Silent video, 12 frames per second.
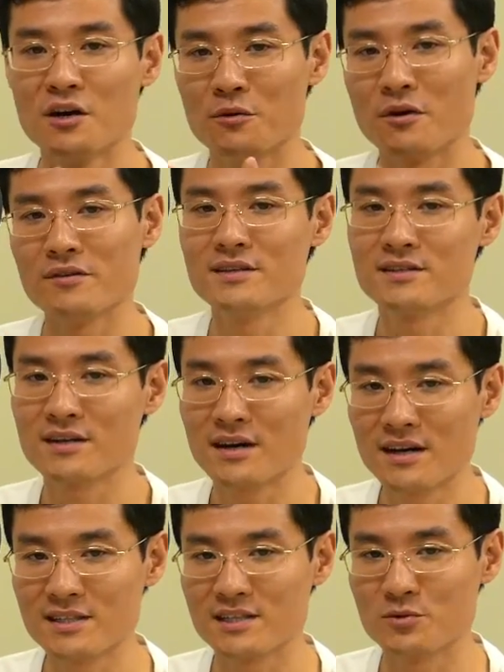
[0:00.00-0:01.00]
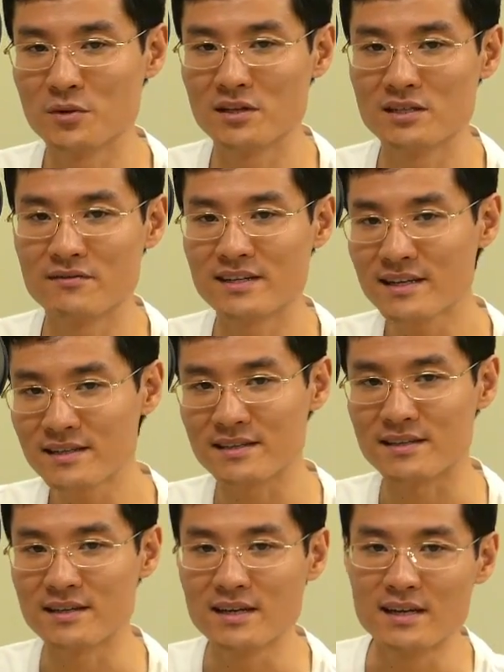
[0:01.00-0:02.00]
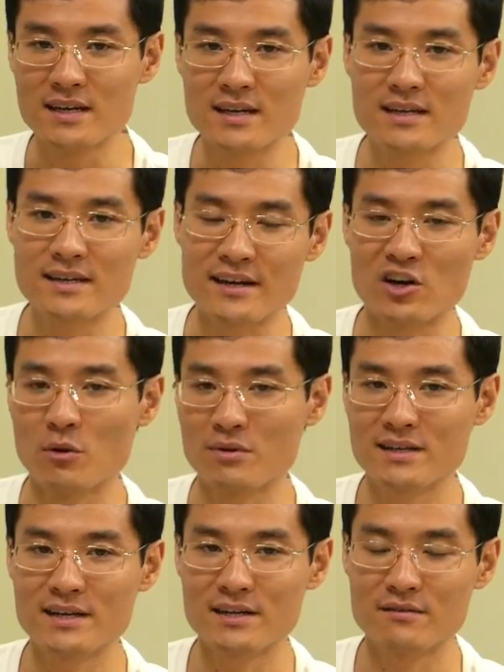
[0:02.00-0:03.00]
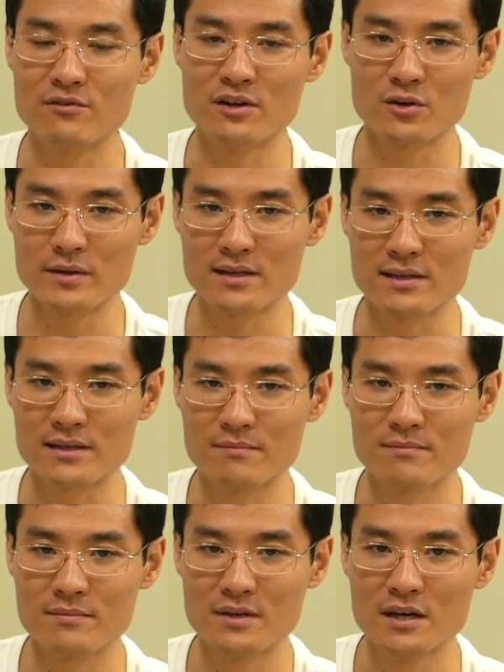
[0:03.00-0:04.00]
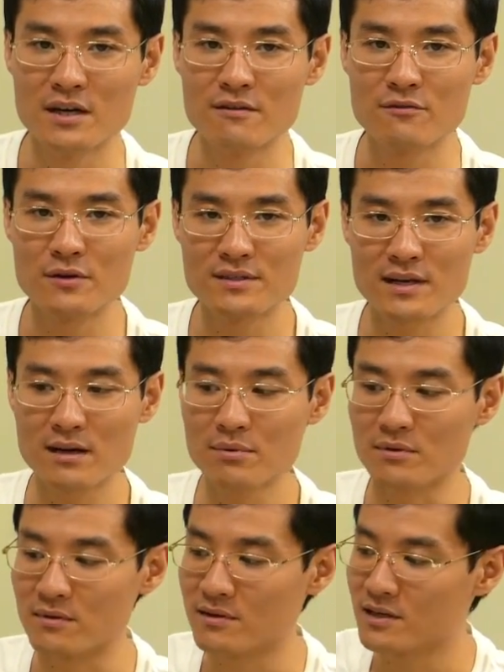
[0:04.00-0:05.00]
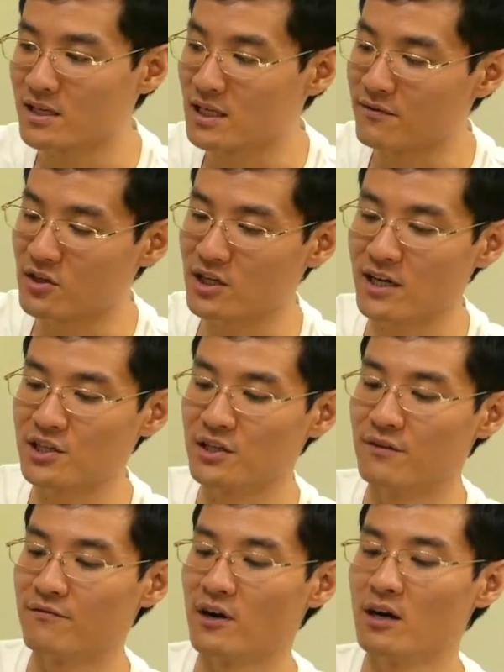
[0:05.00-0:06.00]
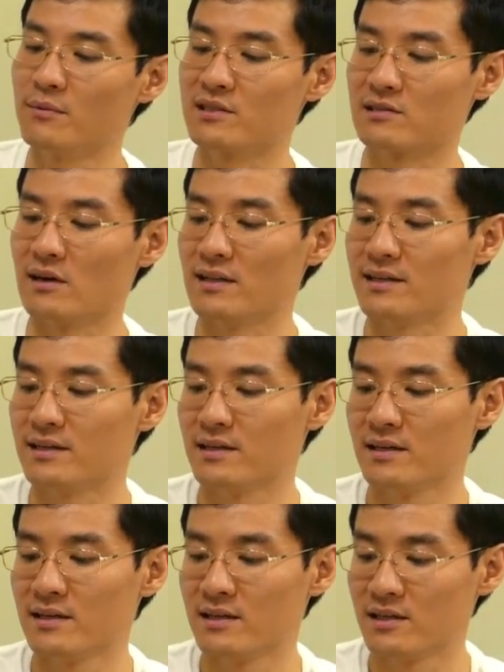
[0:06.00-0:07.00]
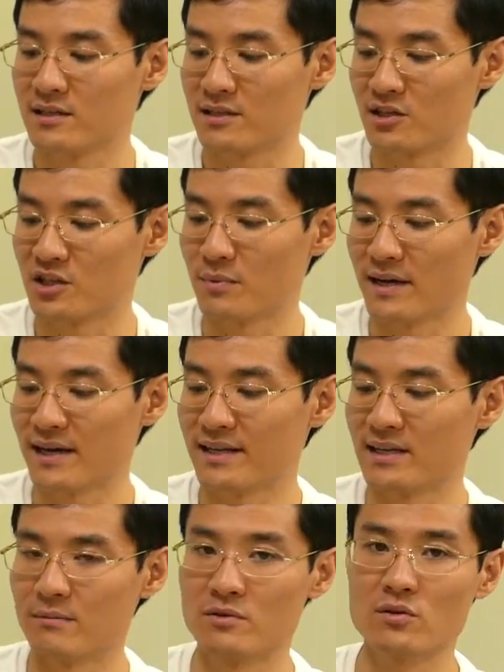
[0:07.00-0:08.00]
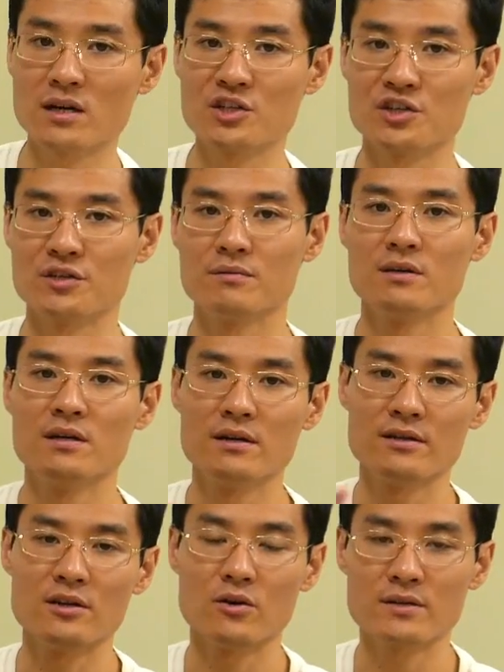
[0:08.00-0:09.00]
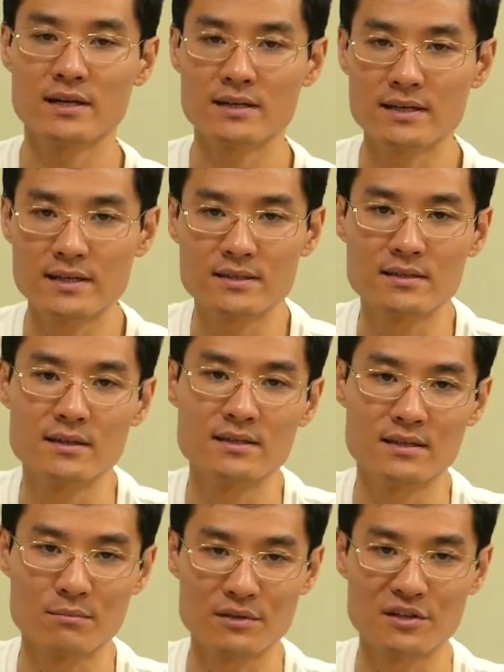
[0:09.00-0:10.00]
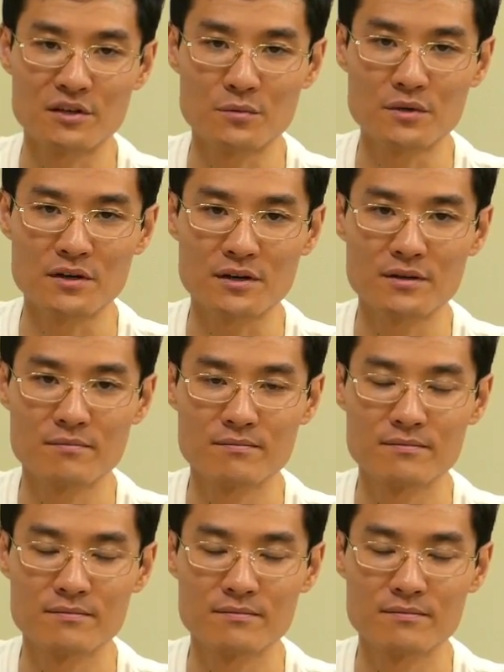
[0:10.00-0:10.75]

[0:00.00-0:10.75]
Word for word: While this task is relatively easy, it can get complicated very quickly. For example, if you change the environment slightly, such as by adding an obstruction, the old techniques simply don't work.